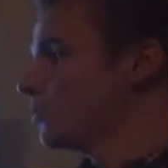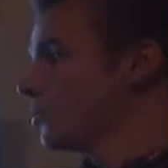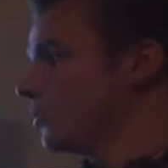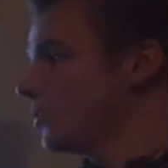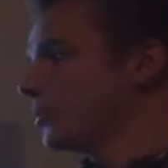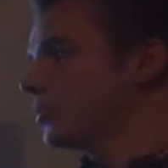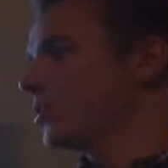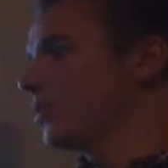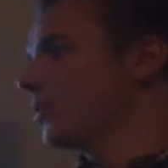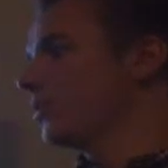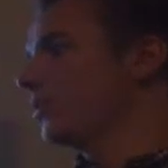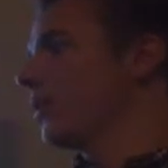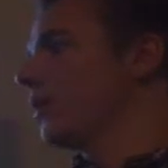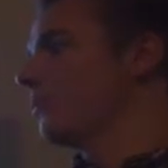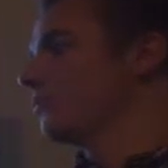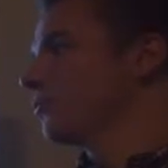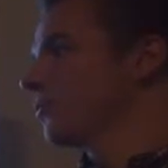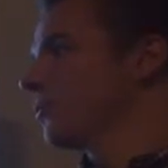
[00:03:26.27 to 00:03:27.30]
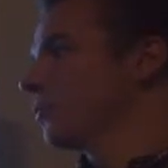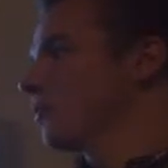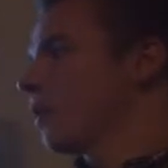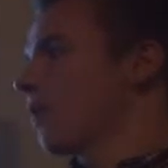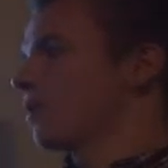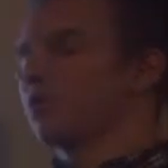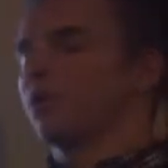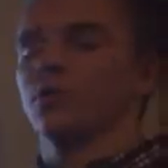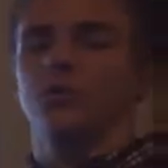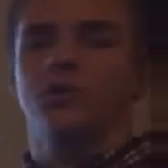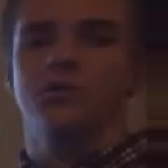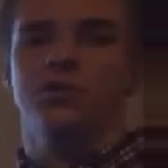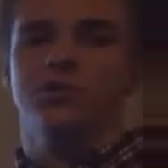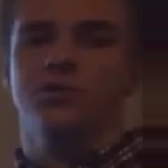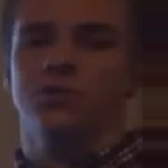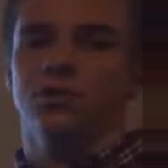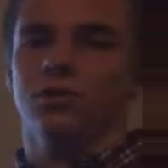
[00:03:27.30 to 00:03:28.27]
as you can see on the left are a lot of the
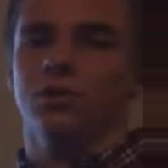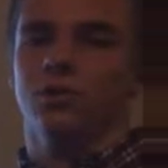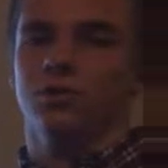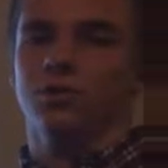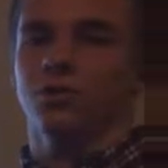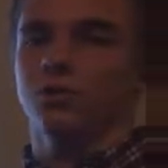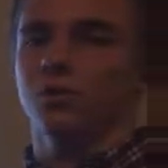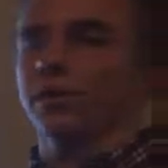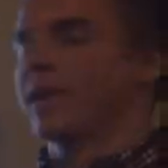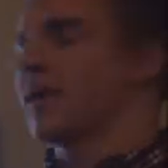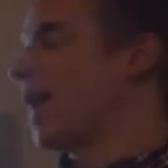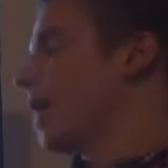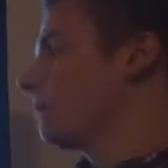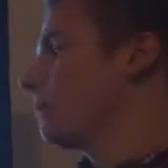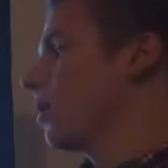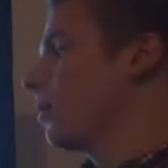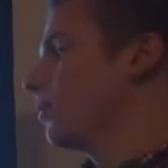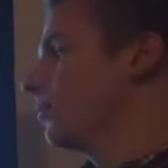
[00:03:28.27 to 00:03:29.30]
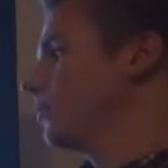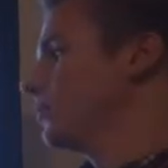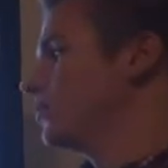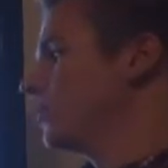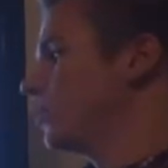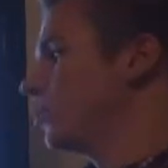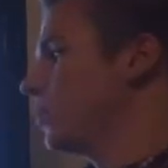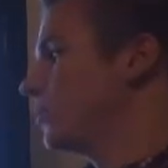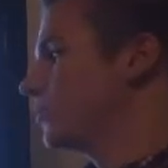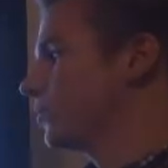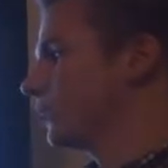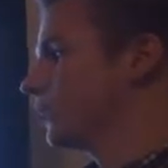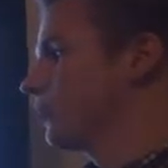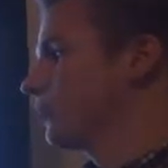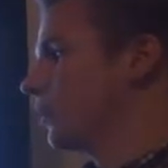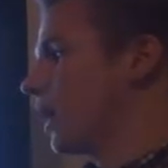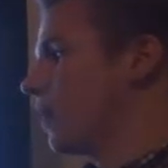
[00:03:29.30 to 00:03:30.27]
original early CAD models that we as a
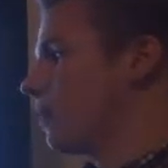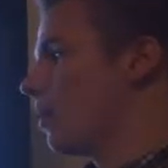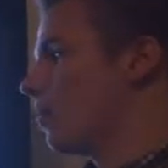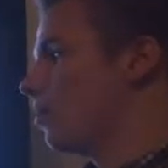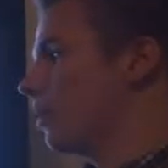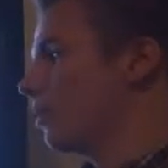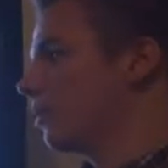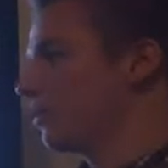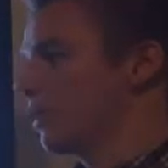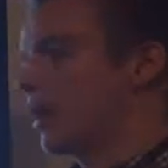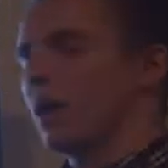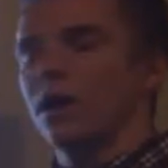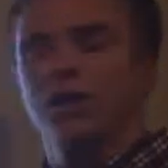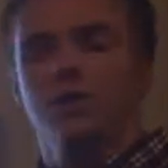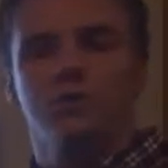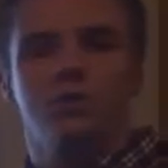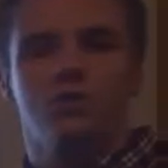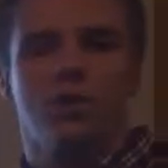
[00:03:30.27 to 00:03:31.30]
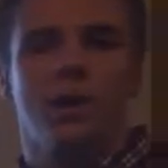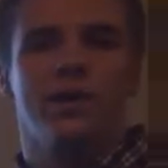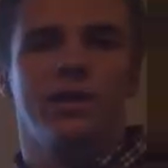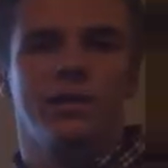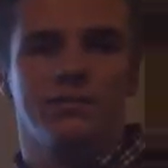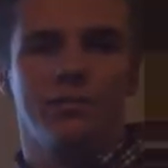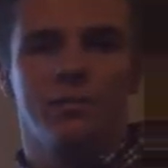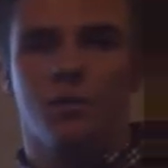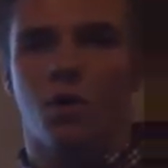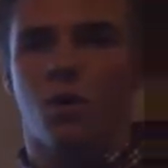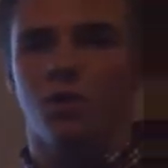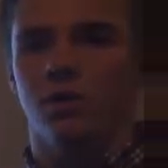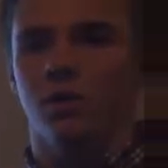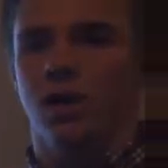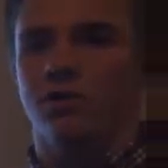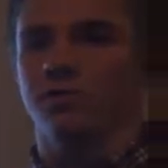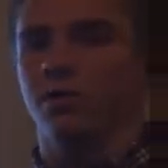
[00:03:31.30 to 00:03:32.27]
group came up with to try and give the
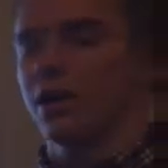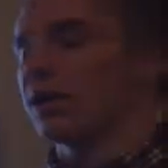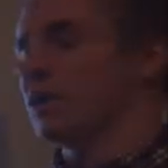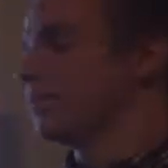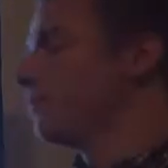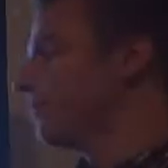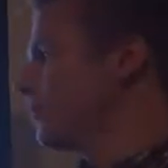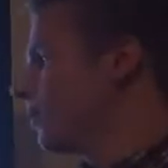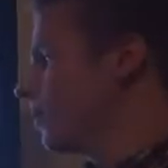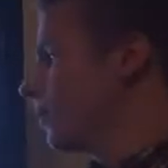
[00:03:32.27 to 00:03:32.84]
ball a lot of height.